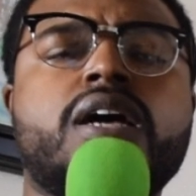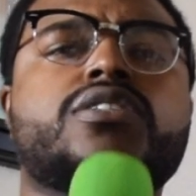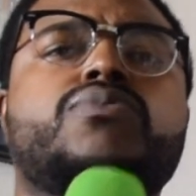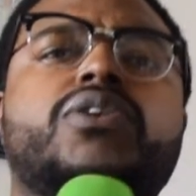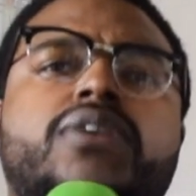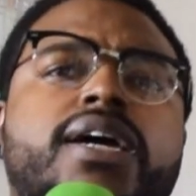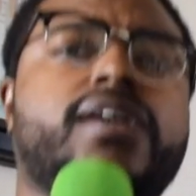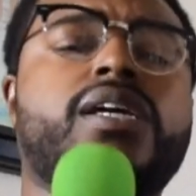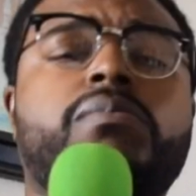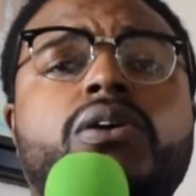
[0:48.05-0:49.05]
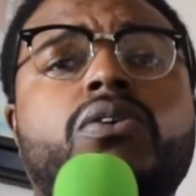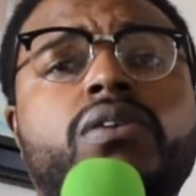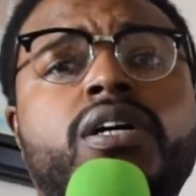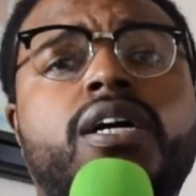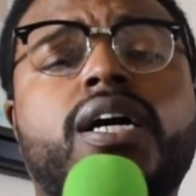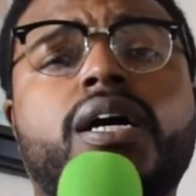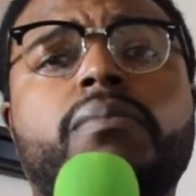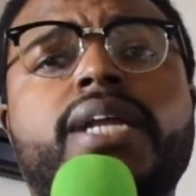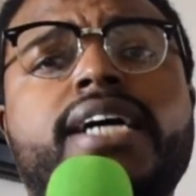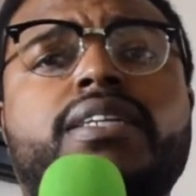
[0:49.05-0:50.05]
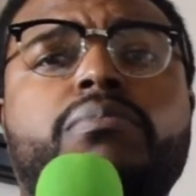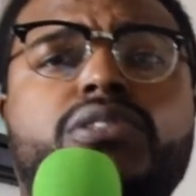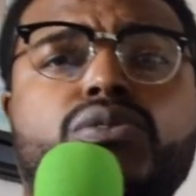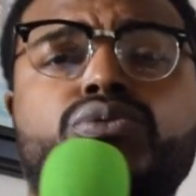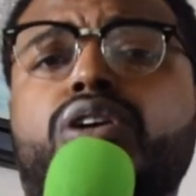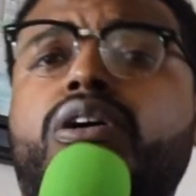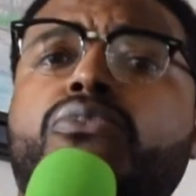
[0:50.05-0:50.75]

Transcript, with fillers: So we're gonna kind of keep it going. Um, last episode was talking